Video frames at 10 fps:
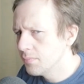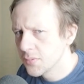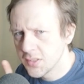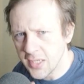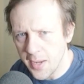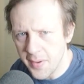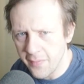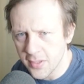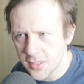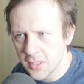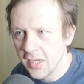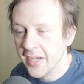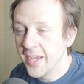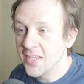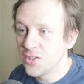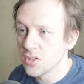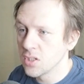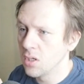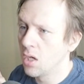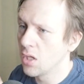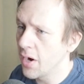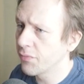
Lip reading: Sky Mavis, is there's a lot